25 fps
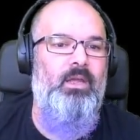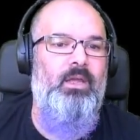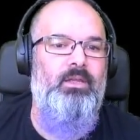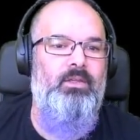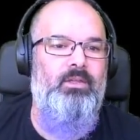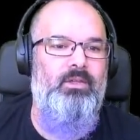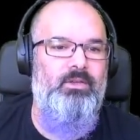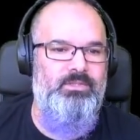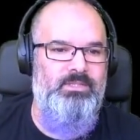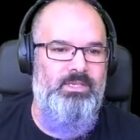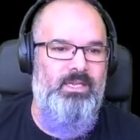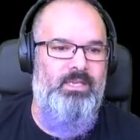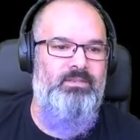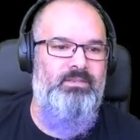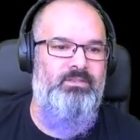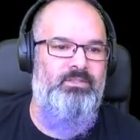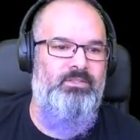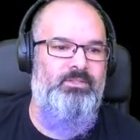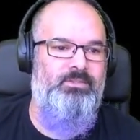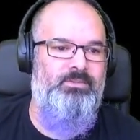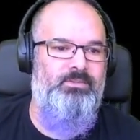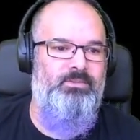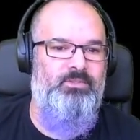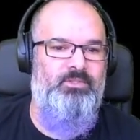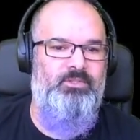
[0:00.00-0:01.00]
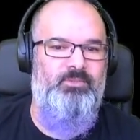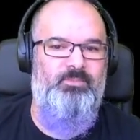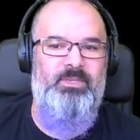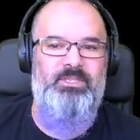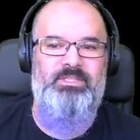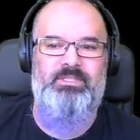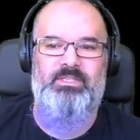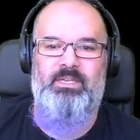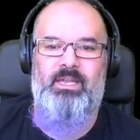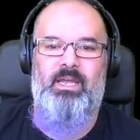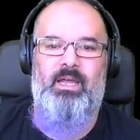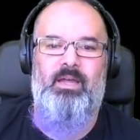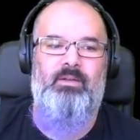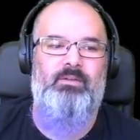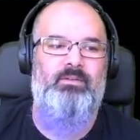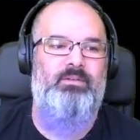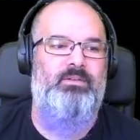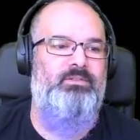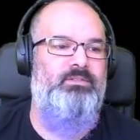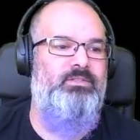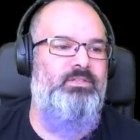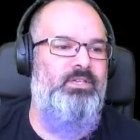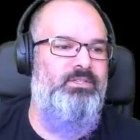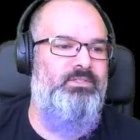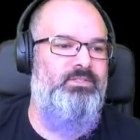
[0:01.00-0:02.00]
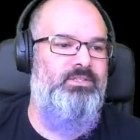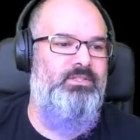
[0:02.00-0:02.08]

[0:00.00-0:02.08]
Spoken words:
Goes ahead and spits it out, does the